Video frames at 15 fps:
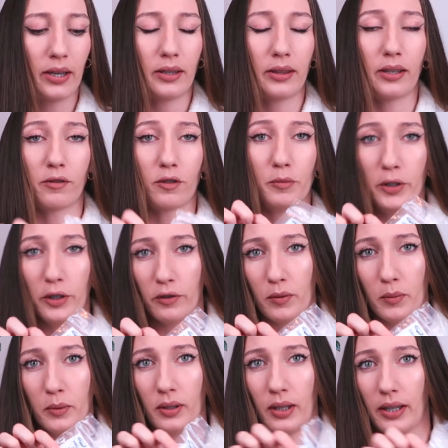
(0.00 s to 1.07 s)
They're
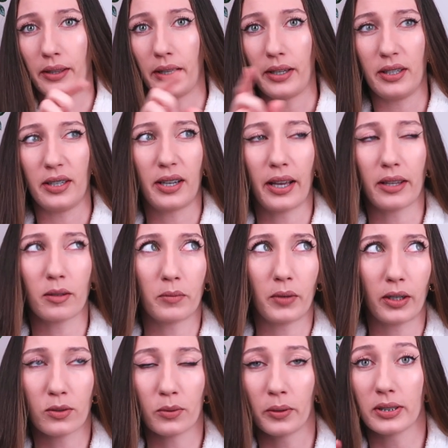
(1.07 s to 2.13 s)
removable, and you get them
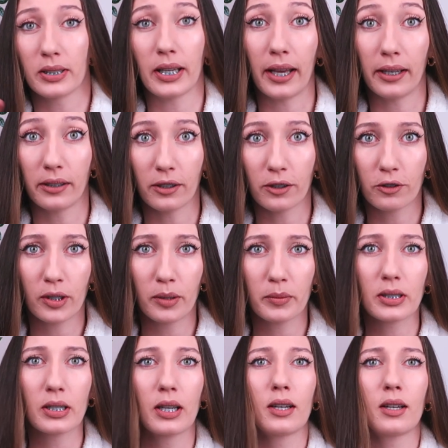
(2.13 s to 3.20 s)
towards the end of your
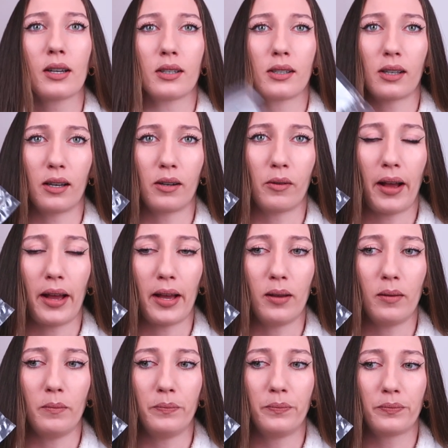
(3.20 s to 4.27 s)
treatment. So
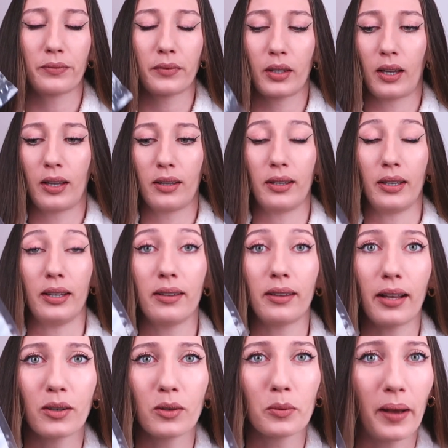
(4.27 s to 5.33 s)
these
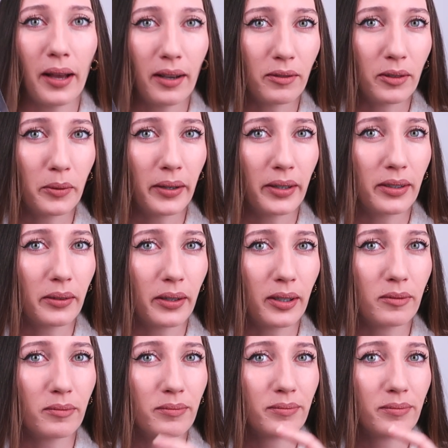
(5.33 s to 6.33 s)
end up everywhere as well.